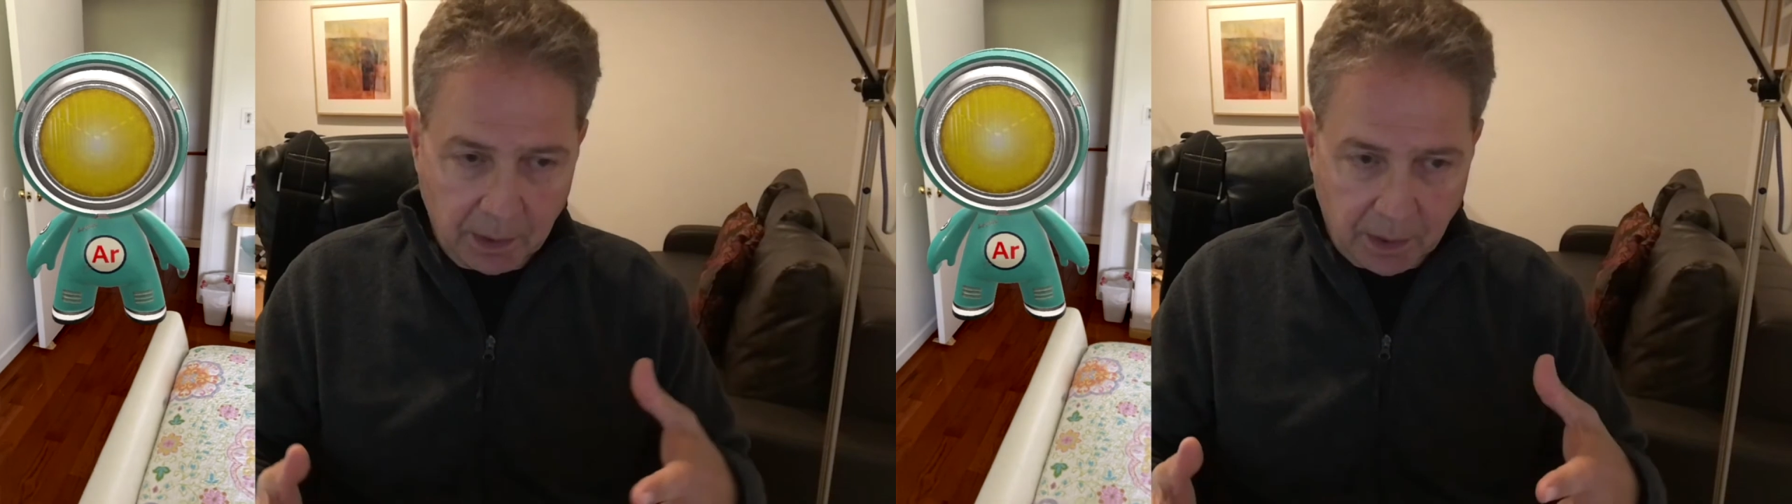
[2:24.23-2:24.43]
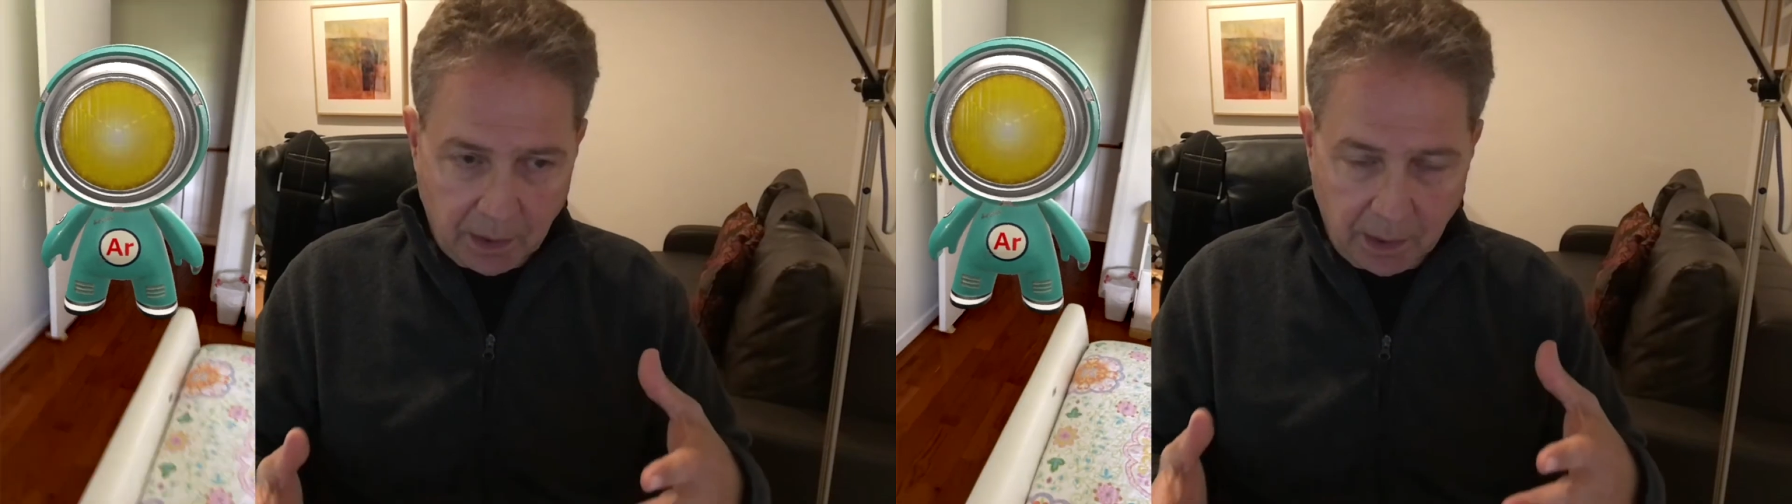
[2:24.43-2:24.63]

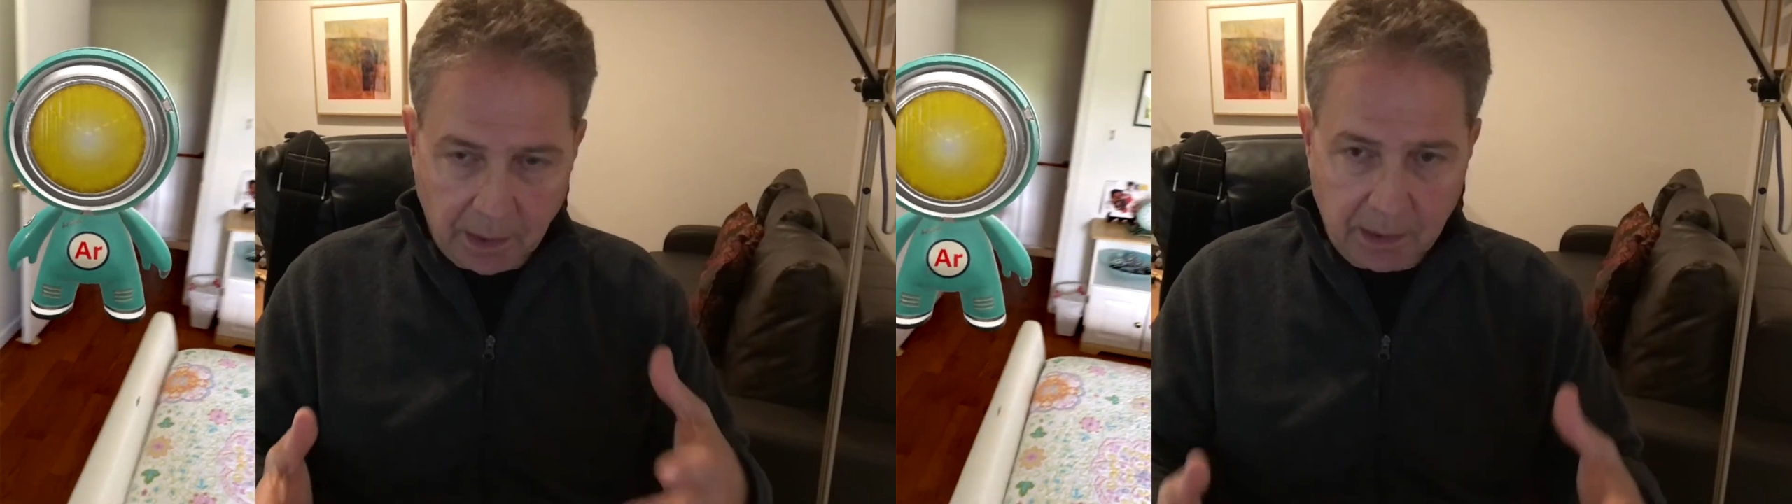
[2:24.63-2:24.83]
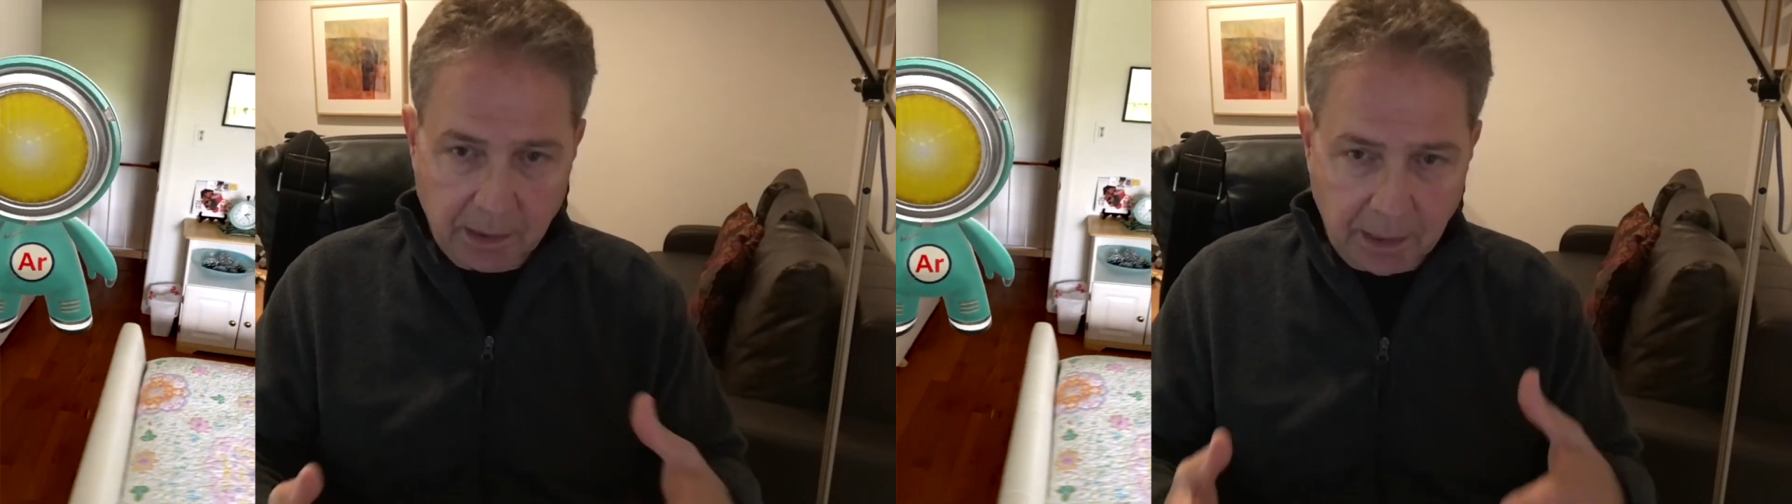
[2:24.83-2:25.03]
I'd like
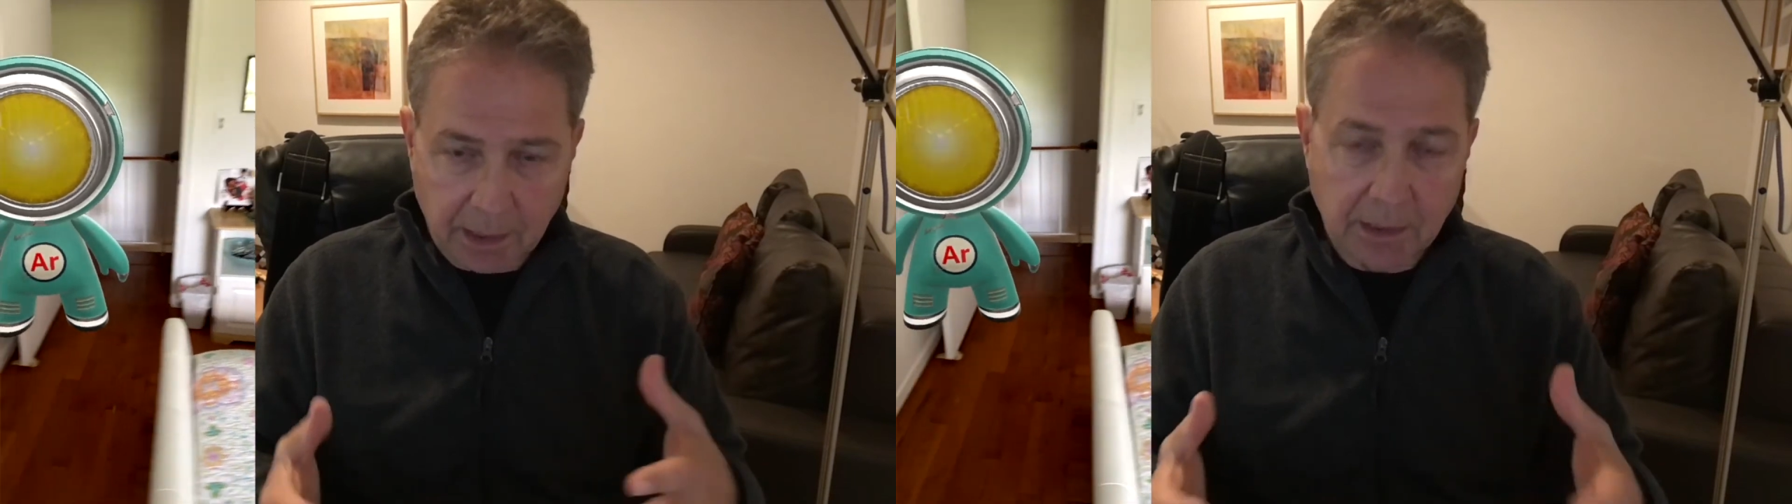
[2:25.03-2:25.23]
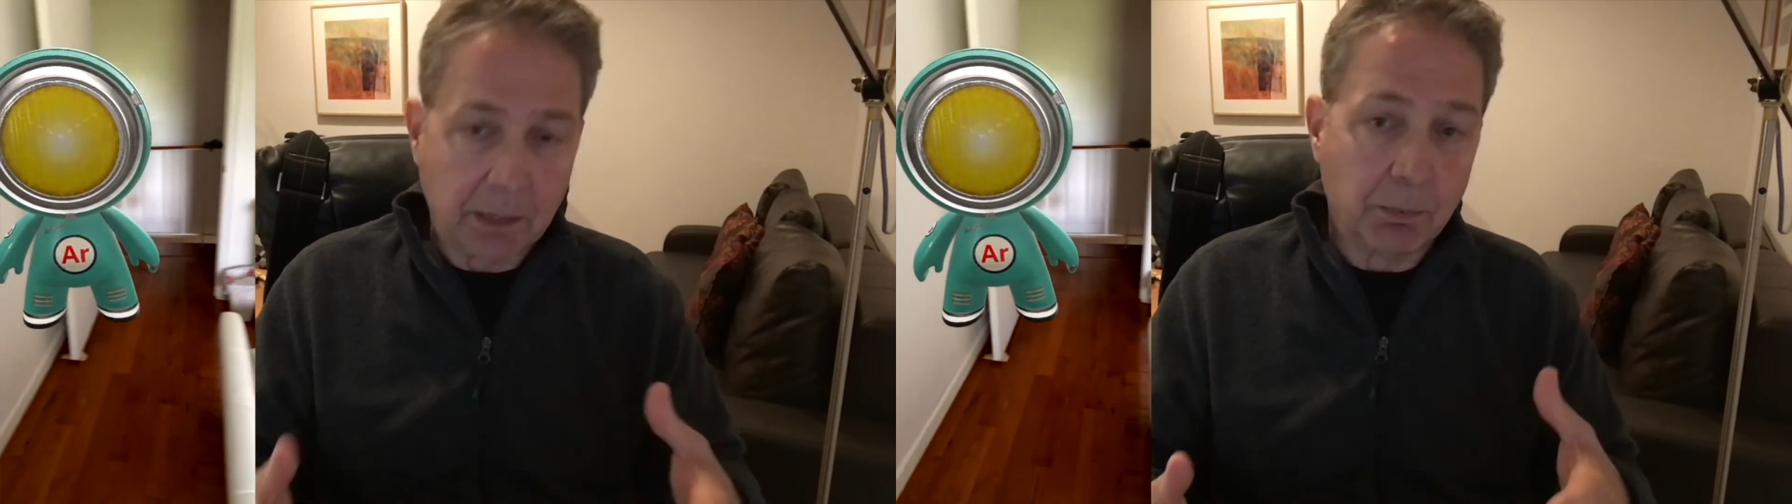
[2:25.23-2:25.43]
to take a
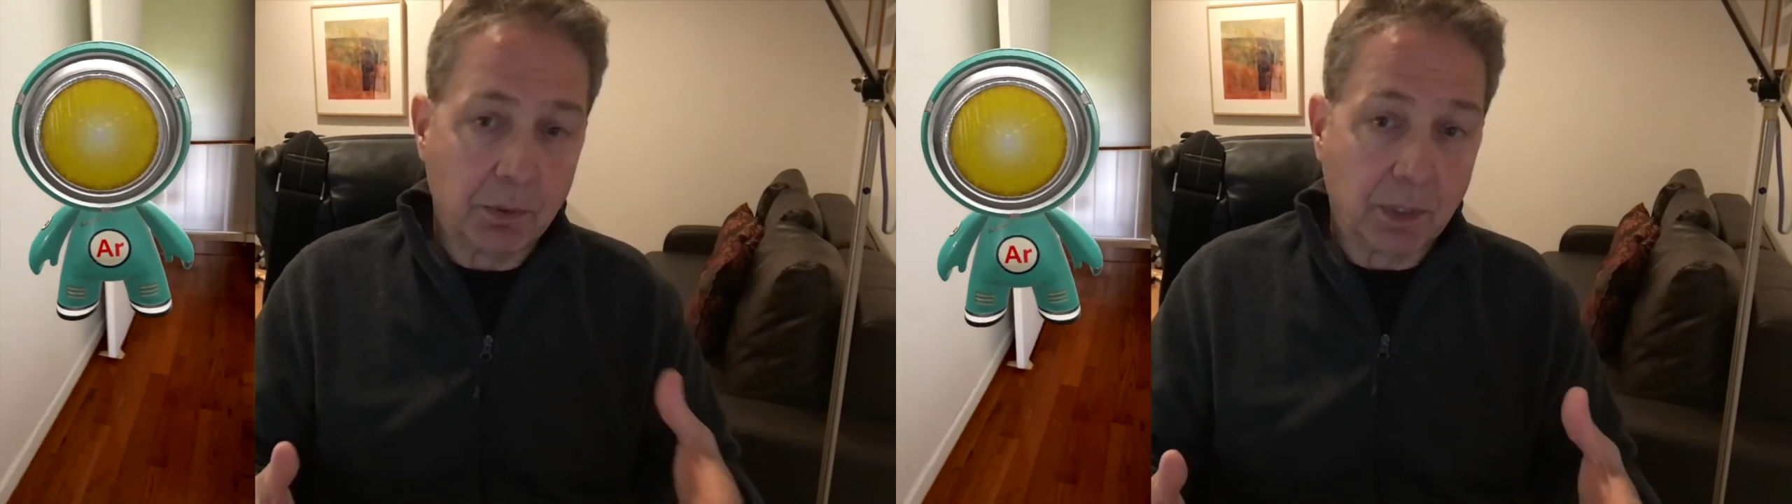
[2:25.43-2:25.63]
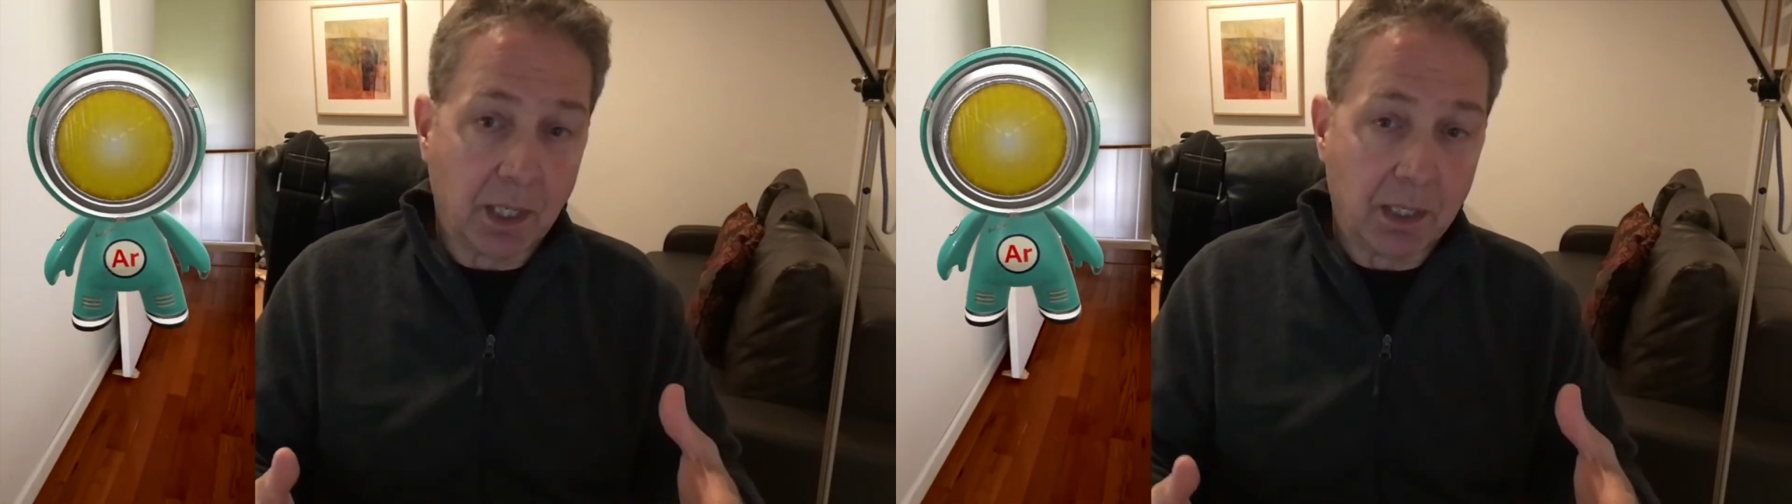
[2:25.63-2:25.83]
deeper
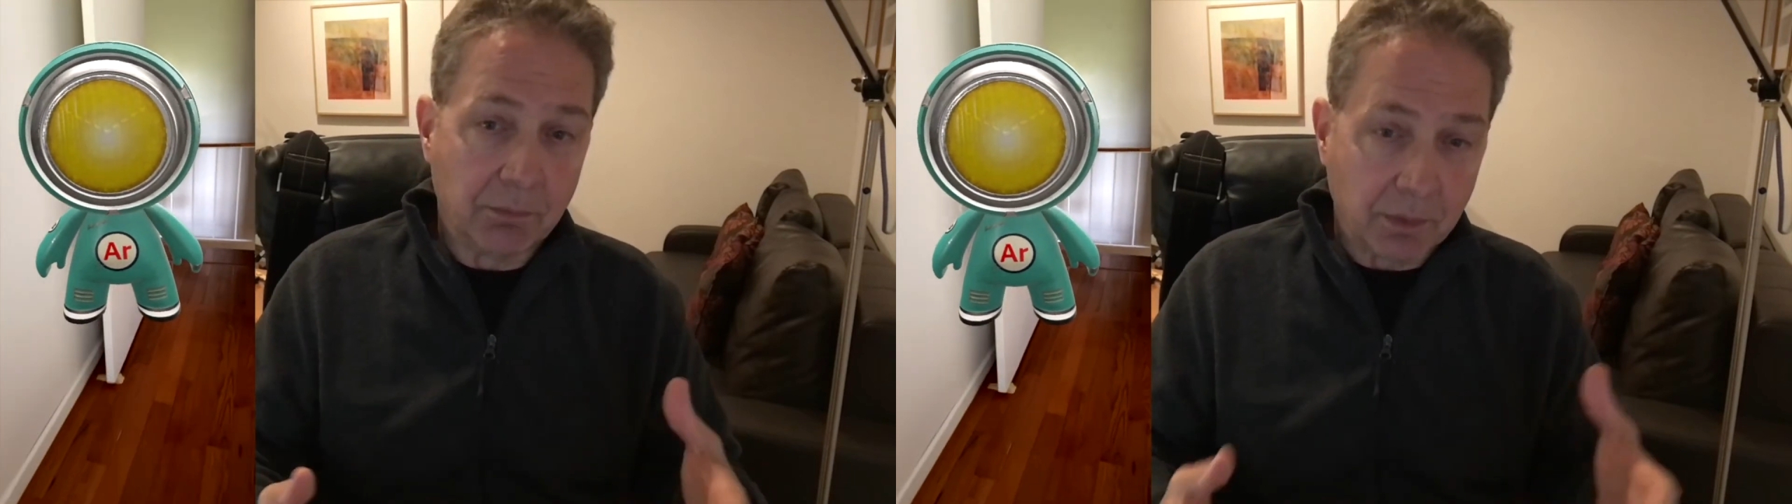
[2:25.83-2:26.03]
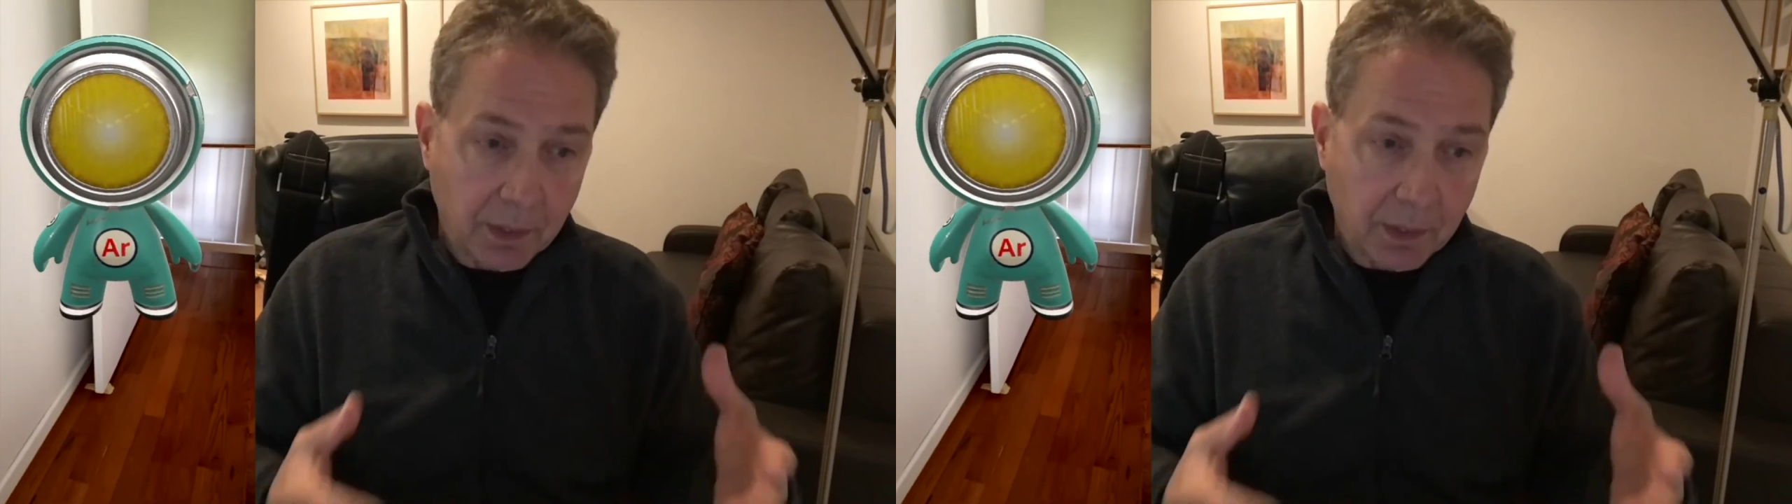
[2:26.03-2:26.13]
dive